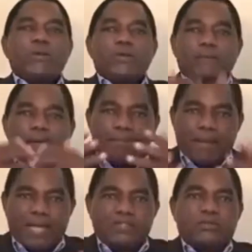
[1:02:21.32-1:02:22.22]
We will
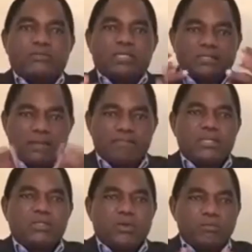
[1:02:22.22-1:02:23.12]
be part of the
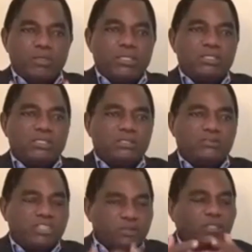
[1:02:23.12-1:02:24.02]
Zambian
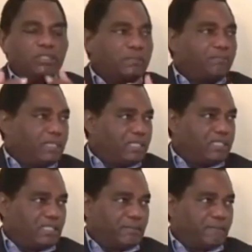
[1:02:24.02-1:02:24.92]
community's
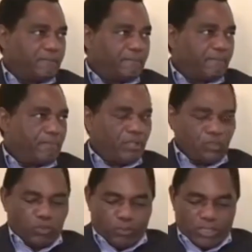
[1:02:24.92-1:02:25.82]
responsibility
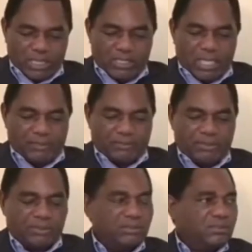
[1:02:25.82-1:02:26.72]
to protect
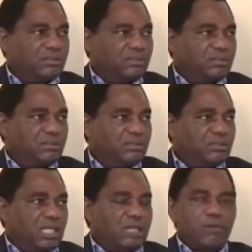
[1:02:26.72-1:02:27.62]
lives
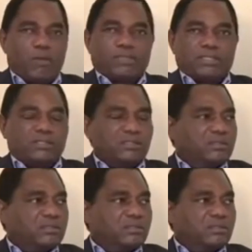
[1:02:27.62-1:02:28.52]
and
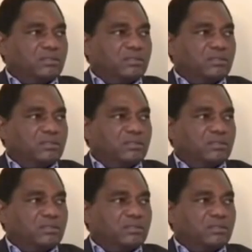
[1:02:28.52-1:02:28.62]
property.